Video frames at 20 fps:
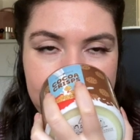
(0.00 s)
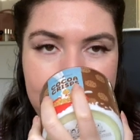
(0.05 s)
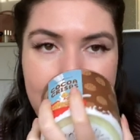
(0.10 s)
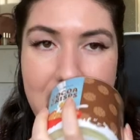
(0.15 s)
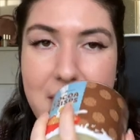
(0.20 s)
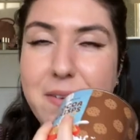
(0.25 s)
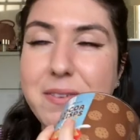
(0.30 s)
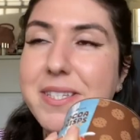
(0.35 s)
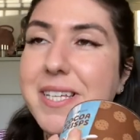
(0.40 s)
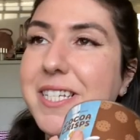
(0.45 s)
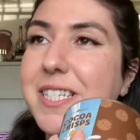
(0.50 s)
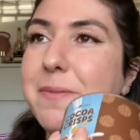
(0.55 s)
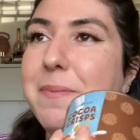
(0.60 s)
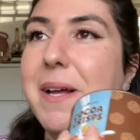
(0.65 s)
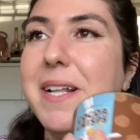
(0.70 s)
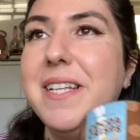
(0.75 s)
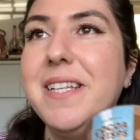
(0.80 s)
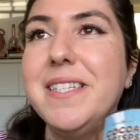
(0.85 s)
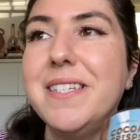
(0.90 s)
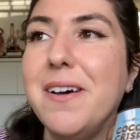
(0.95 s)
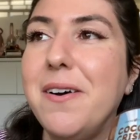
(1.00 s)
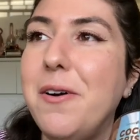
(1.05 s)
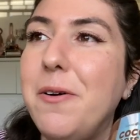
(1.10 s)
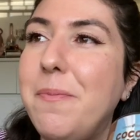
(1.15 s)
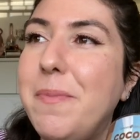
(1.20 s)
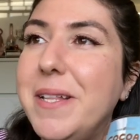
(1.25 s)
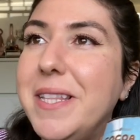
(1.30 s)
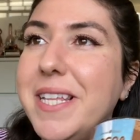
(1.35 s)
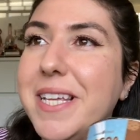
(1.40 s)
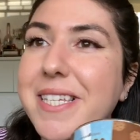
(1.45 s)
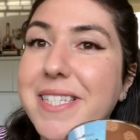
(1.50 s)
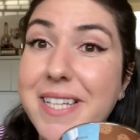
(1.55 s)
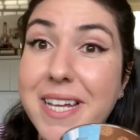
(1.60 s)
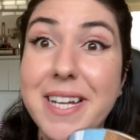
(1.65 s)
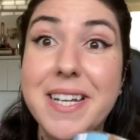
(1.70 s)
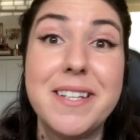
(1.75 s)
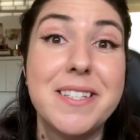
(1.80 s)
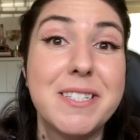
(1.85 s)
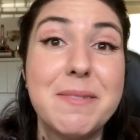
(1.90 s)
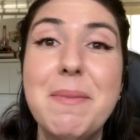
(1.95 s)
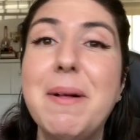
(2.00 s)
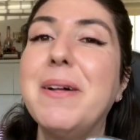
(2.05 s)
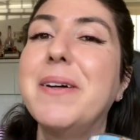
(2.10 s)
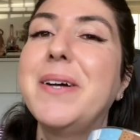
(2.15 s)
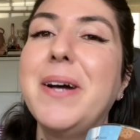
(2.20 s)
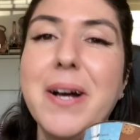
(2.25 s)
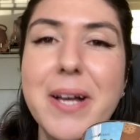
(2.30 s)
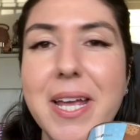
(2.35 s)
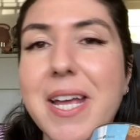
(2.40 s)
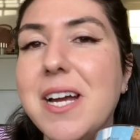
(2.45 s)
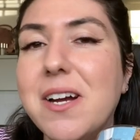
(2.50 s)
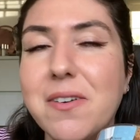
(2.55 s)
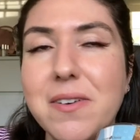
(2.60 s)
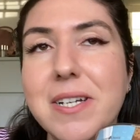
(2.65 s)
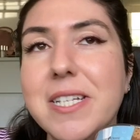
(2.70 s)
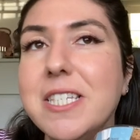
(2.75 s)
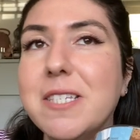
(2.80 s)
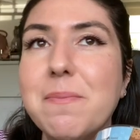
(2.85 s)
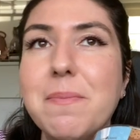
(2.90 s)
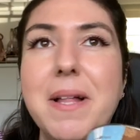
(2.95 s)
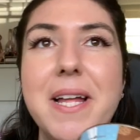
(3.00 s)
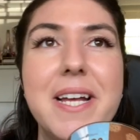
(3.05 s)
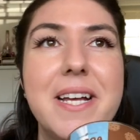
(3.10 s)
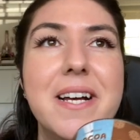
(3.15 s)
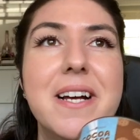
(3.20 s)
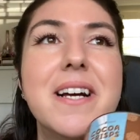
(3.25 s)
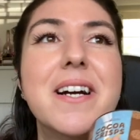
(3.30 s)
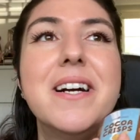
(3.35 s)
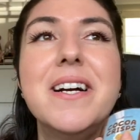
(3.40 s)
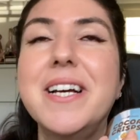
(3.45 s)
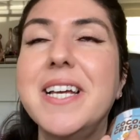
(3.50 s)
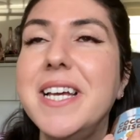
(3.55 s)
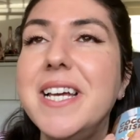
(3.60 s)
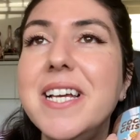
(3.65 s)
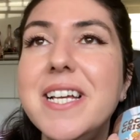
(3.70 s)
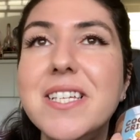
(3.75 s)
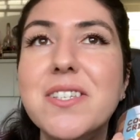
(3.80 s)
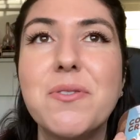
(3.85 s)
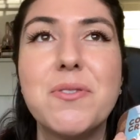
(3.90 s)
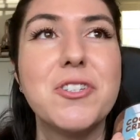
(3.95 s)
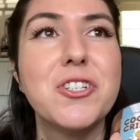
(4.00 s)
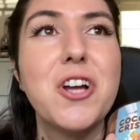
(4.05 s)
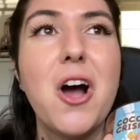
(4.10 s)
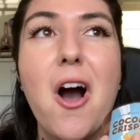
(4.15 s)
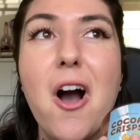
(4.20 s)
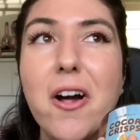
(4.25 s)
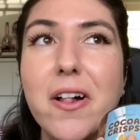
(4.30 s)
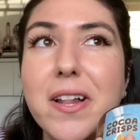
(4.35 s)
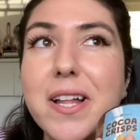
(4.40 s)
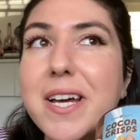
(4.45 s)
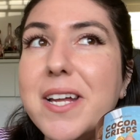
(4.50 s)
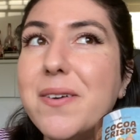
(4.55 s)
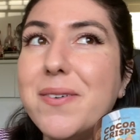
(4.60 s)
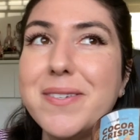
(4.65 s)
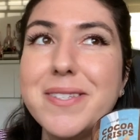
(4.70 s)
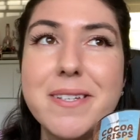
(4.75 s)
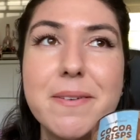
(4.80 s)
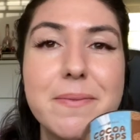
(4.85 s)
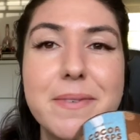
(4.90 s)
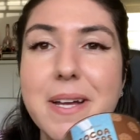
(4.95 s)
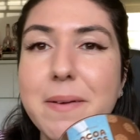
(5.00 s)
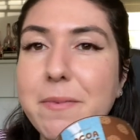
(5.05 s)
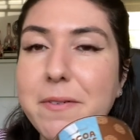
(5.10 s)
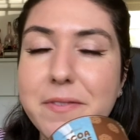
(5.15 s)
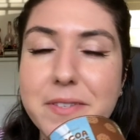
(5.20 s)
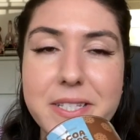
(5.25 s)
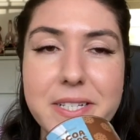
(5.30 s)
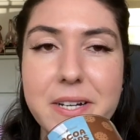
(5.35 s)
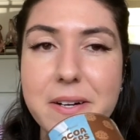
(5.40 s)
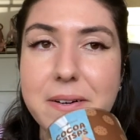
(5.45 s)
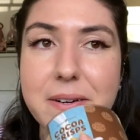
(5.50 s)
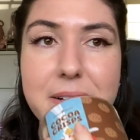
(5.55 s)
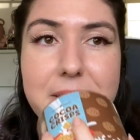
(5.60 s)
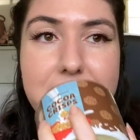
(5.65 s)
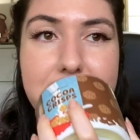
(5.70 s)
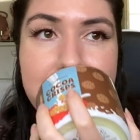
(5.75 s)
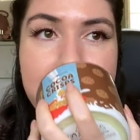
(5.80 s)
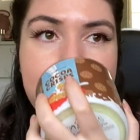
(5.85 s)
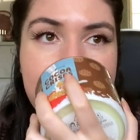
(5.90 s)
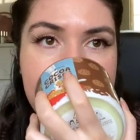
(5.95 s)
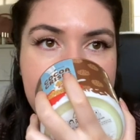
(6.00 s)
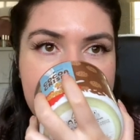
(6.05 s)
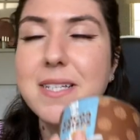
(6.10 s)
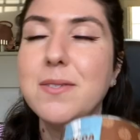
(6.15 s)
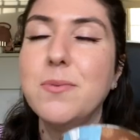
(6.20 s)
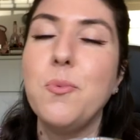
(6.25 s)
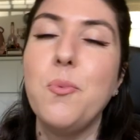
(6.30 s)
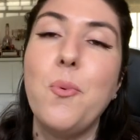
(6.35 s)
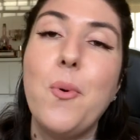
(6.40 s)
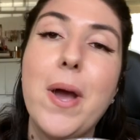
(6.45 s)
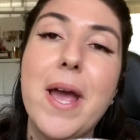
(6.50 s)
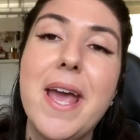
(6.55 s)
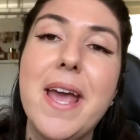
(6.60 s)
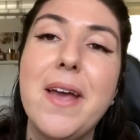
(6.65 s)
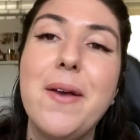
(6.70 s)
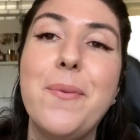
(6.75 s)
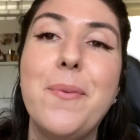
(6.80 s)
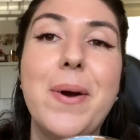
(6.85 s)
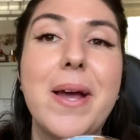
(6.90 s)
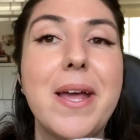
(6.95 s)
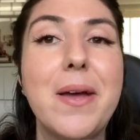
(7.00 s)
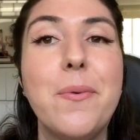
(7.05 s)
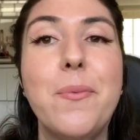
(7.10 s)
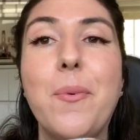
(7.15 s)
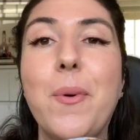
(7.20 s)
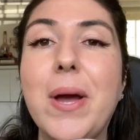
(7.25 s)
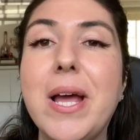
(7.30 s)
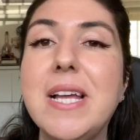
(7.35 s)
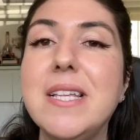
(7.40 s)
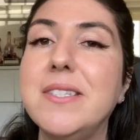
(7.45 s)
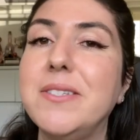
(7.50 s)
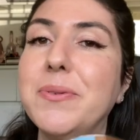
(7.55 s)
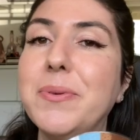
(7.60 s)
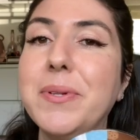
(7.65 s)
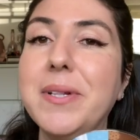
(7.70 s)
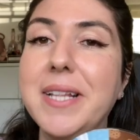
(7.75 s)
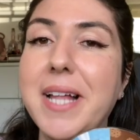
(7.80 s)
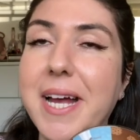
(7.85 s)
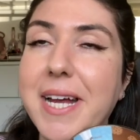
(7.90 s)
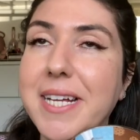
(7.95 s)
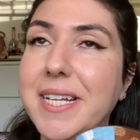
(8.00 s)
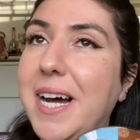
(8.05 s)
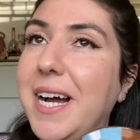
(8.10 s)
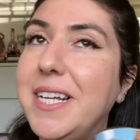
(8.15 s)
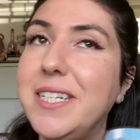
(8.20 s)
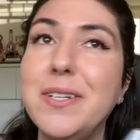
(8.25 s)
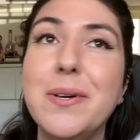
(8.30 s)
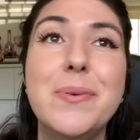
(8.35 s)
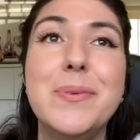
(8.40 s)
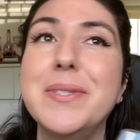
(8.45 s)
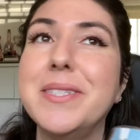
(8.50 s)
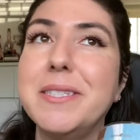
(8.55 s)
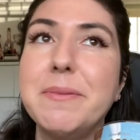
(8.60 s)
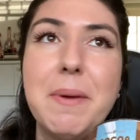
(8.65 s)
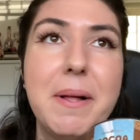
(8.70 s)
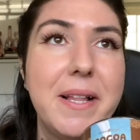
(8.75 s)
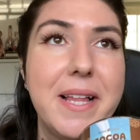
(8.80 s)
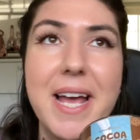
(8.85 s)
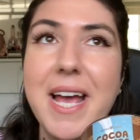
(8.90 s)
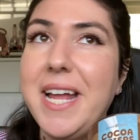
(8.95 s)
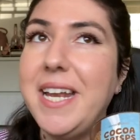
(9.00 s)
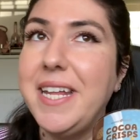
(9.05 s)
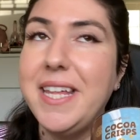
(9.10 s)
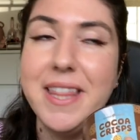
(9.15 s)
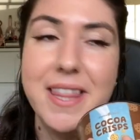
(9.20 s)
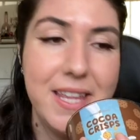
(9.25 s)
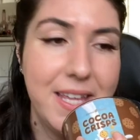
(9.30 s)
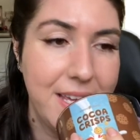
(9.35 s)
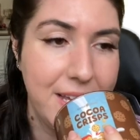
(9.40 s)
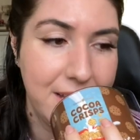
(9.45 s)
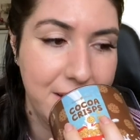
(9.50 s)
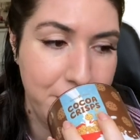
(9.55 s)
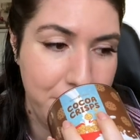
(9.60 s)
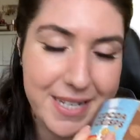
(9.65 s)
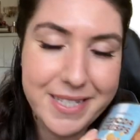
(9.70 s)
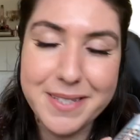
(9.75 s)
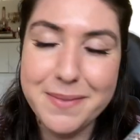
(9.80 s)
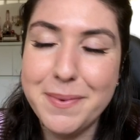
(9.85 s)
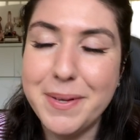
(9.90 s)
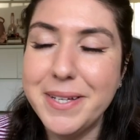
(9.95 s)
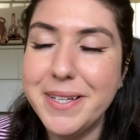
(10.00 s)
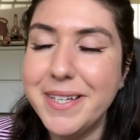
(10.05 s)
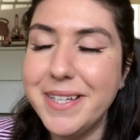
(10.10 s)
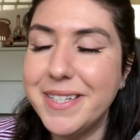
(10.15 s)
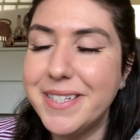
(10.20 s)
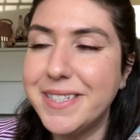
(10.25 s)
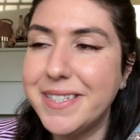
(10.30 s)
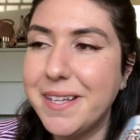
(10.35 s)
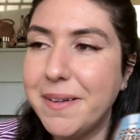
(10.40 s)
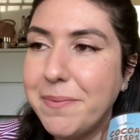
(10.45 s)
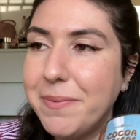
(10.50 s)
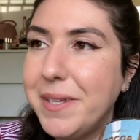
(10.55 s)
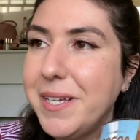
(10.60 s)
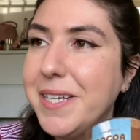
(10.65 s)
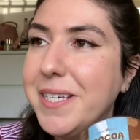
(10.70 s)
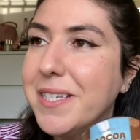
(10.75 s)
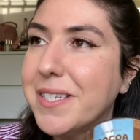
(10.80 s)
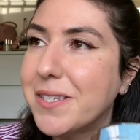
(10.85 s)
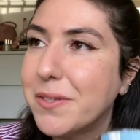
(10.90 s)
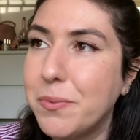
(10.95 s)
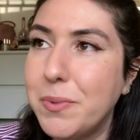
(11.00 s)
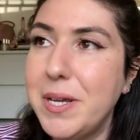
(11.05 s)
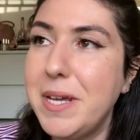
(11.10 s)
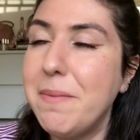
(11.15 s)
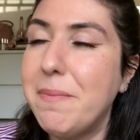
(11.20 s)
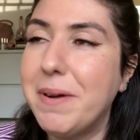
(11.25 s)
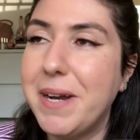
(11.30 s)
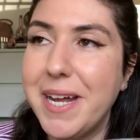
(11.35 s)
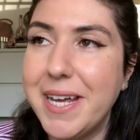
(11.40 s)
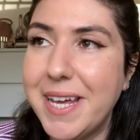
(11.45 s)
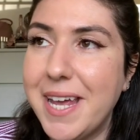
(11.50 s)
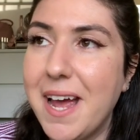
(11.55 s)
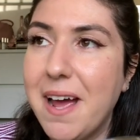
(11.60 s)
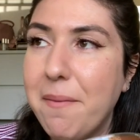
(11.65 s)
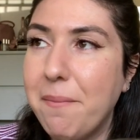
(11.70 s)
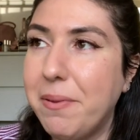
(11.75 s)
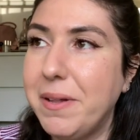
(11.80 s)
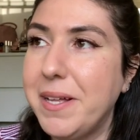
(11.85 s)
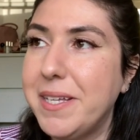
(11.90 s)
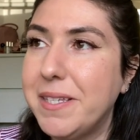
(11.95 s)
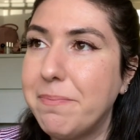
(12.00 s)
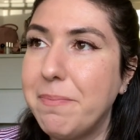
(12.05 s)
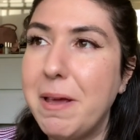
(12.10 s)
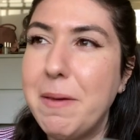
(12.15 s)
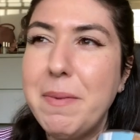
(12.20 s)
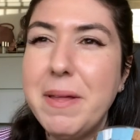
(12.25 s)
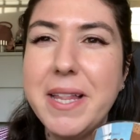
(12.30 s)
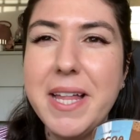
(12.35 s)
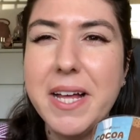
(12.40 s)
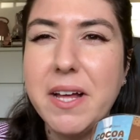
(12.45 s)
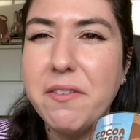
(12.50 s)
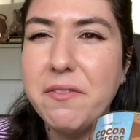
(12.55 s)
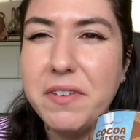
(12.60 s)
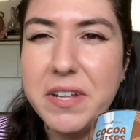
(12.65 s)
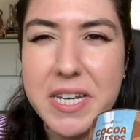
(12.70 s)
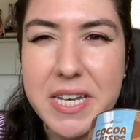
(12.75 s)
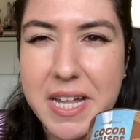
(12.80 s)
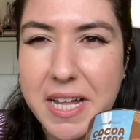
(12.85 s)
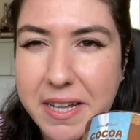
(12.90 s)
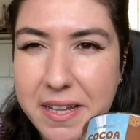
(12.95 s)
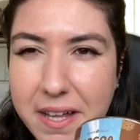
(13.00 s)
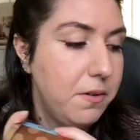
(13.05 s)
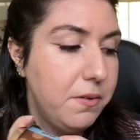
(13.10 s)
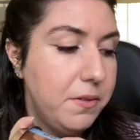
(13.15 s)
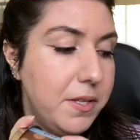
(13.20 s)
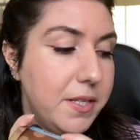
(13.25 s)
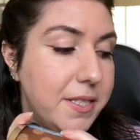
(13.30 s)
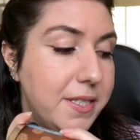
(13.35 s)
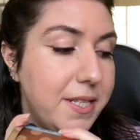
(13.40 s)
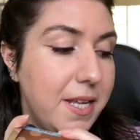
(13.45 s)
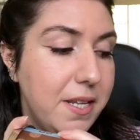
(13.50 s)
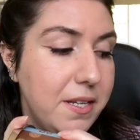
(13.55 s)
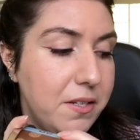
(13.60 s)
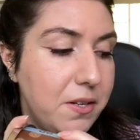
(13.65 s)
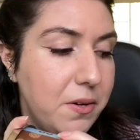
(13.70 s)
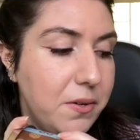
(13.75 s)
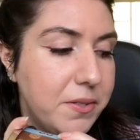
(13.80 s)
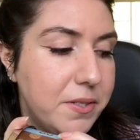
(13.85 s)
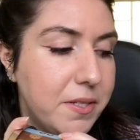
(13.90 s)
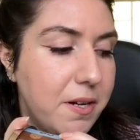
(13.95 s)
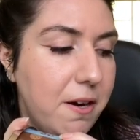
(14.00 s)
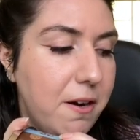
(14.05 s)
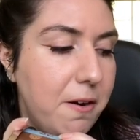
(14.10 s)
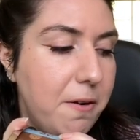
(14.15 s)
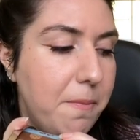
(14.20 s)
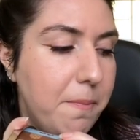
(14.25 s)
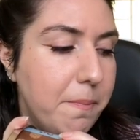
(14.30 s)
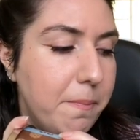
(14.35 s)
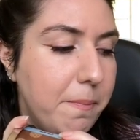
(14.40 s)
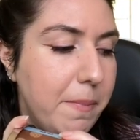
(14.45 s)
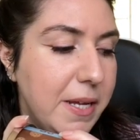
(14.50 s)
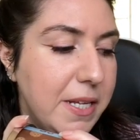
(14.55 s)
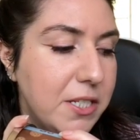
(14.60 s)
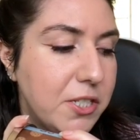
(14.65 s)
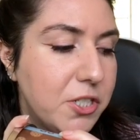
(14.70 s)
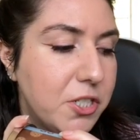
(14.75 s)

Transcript: I was expecting to open this and smell Cookie Crisp, like cookies or chocolate or some type of cereal. It's way, way, way too light. I don't smell anything. I smell something sweet, but I can't place, maybe like a vanilla. So the scent notes are mint